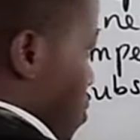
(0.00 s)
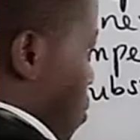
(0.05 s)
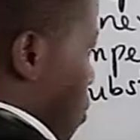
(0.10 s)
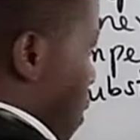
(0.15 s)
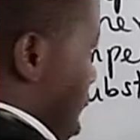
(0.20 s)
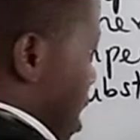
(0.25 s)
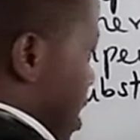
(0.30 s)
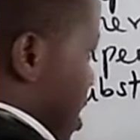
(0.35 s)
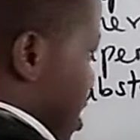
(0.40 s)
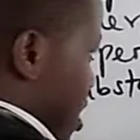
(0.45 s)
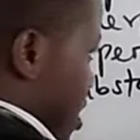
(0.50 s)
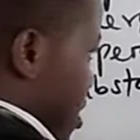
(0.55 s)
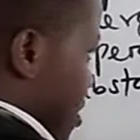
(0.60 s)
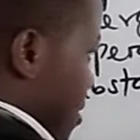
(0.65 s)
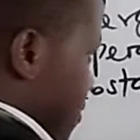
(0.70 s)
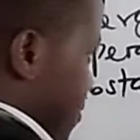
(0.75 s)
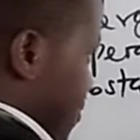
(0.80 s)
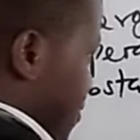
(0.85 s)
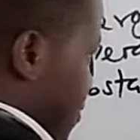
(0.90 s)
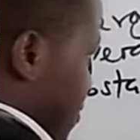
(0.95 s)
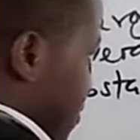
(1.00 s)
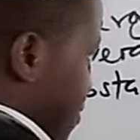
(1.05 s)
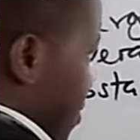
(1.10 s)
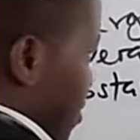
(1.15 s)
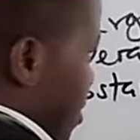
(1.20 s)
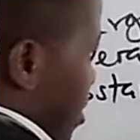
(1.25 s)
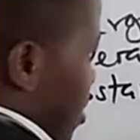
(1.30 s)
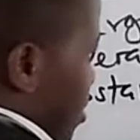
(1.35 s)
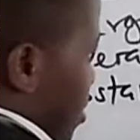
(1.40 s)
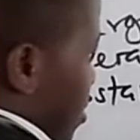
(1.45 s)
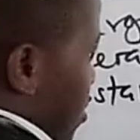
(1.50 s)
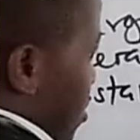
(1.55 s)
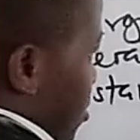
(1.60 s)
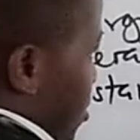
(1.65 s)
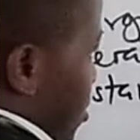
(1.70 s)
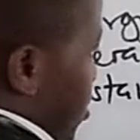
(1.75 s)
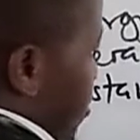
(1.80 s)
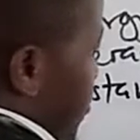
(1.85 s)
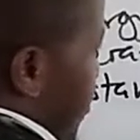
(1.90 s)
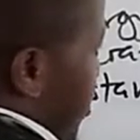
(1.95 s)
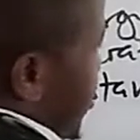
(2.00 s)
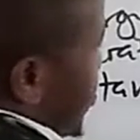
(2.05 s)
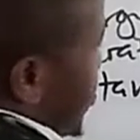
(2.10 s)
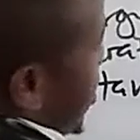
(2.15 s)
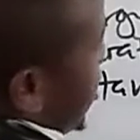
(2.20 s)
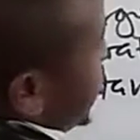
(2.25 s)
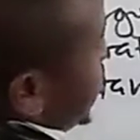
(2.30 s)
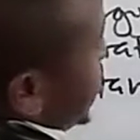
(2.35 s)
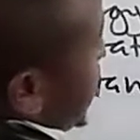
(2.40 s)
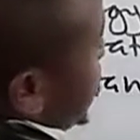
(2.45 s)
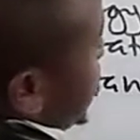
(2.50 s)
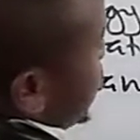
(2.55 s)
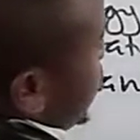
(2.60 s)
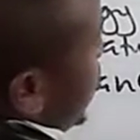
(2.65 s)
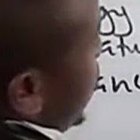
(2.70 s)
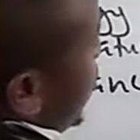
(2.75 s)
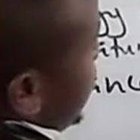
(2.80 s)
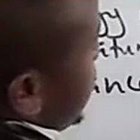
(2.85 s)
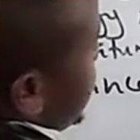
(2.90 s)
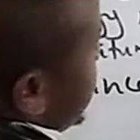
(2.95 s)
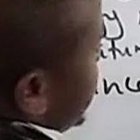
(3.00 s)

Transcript: 1 degree Celsius, or